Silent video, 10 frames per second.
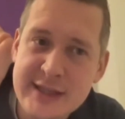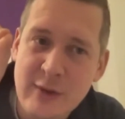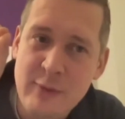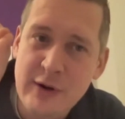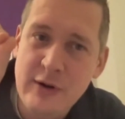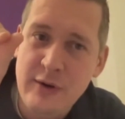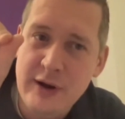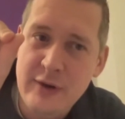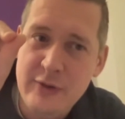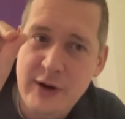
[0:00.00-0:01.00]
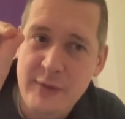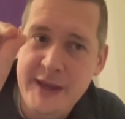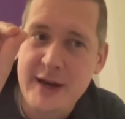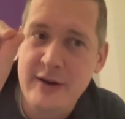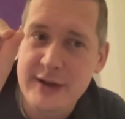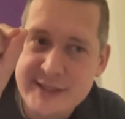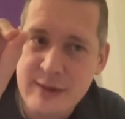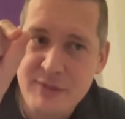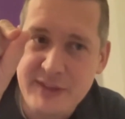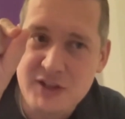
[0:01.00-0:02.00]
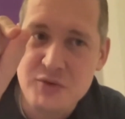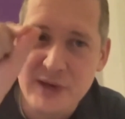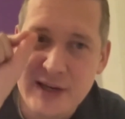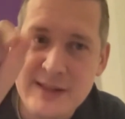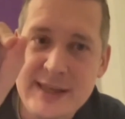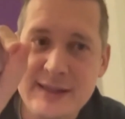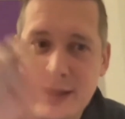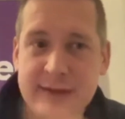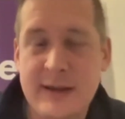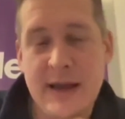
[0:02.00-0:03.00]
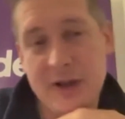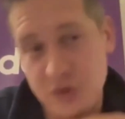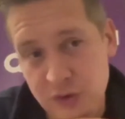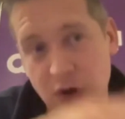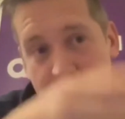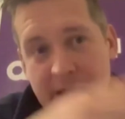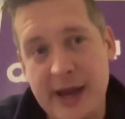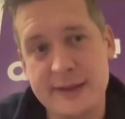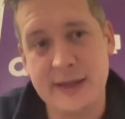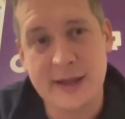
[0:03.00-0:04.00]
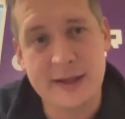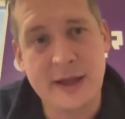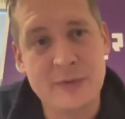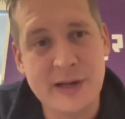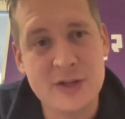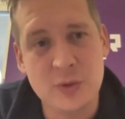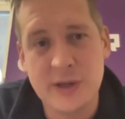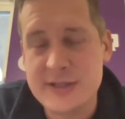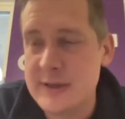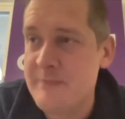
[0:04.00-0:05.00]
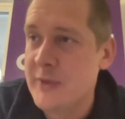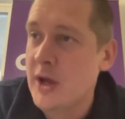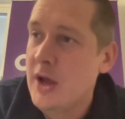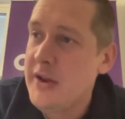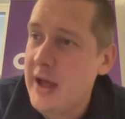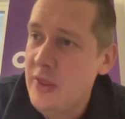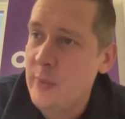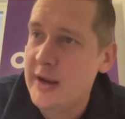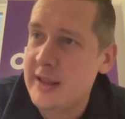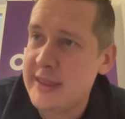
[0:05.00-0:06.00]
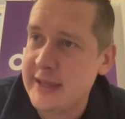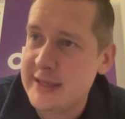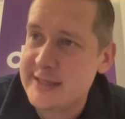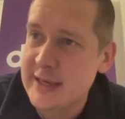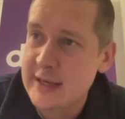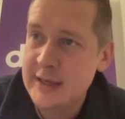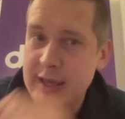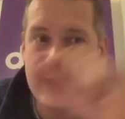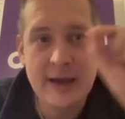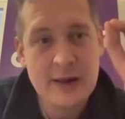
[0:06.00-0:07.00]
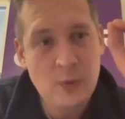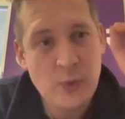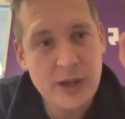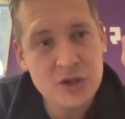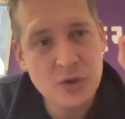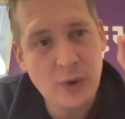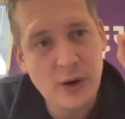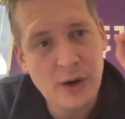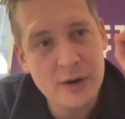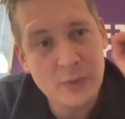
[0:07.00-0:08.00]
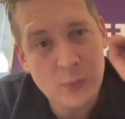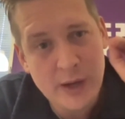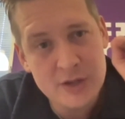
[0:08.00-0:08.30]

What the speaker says: somewhere around here is something that's really needed, and to go ahead and really do it. Another one I think is when you are